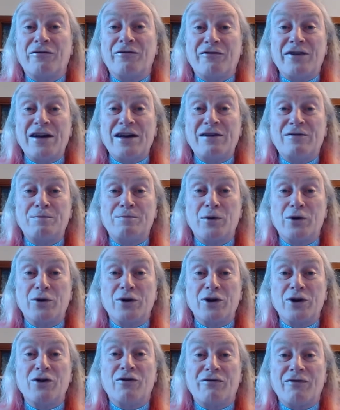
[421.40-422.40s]

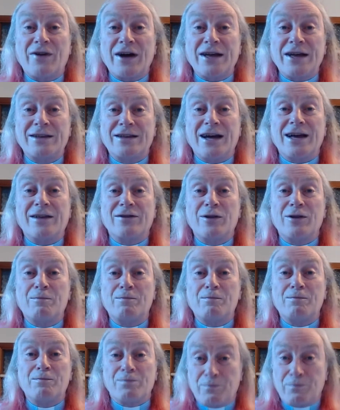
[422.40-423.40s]
Facebook, you'll find it in the
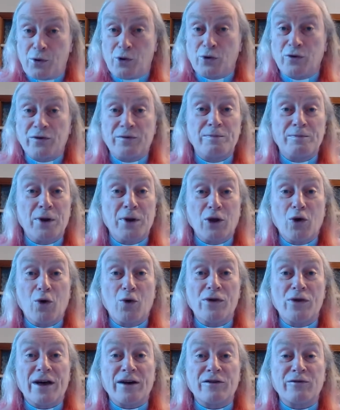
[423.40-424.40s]
post
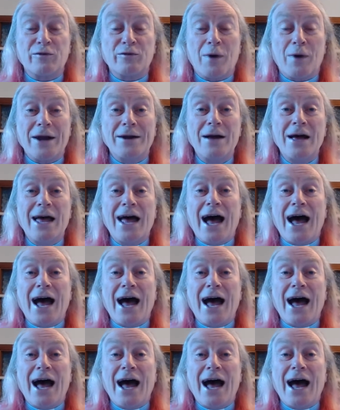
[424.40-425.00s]
below this one,